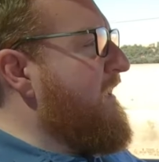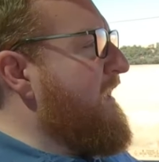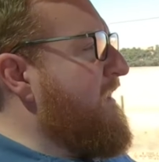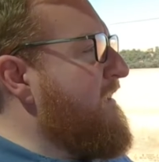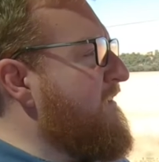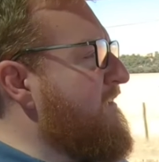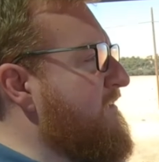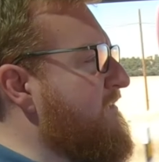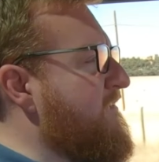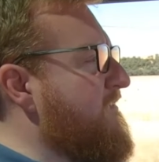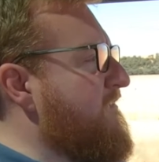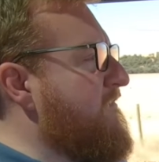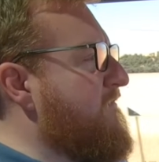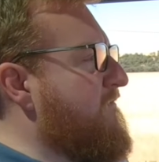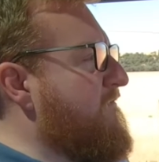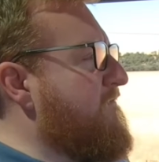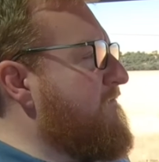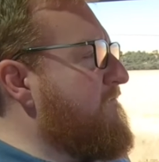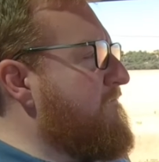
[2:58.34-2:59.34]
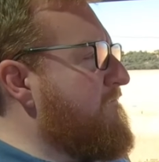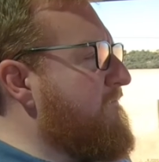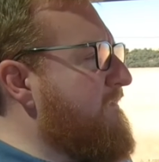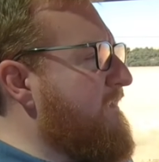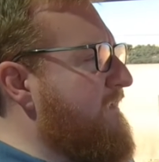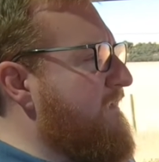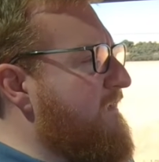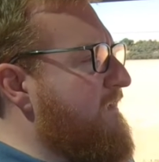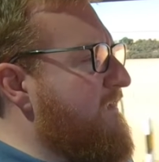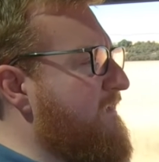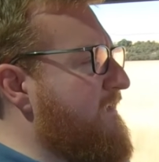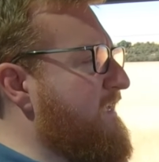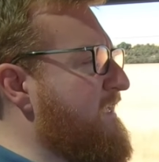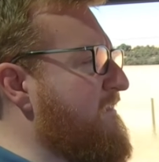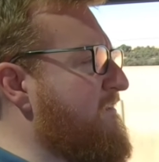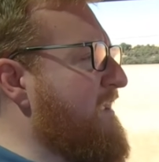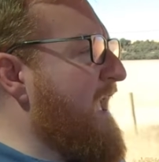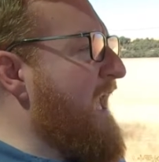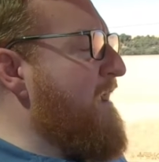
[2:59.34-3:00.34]
and
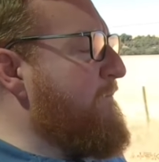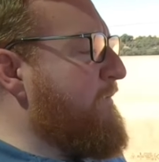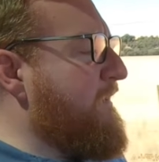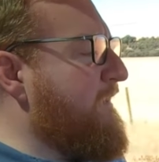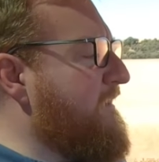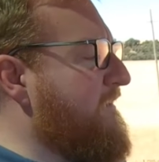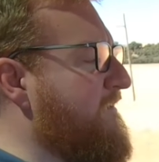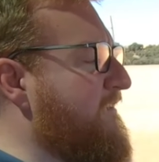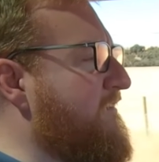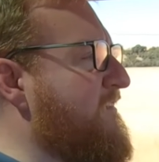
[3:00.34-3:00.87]
it's happy to